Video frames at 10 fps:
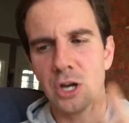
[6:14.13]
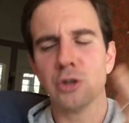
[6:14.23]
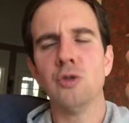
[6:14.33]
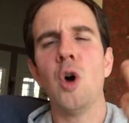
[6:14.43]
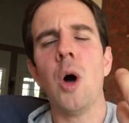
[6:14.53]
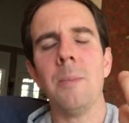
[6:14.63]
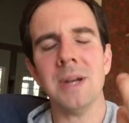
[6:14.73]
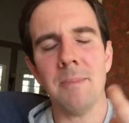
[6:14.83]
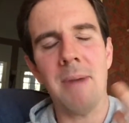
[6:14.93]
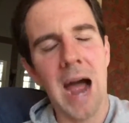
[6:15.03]
grow up
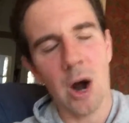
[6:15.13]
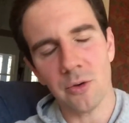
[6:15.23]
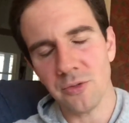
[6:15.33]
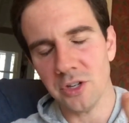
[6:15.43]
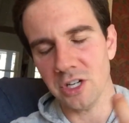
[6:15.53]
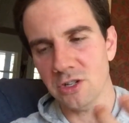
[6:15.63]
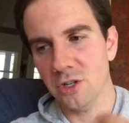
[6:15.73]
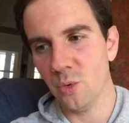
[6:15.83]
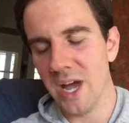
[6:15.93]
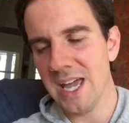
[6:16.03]
in a powerful and a
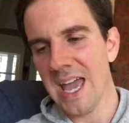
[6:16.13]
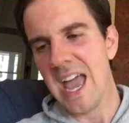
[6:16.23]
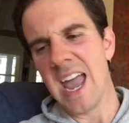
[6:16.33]
good way.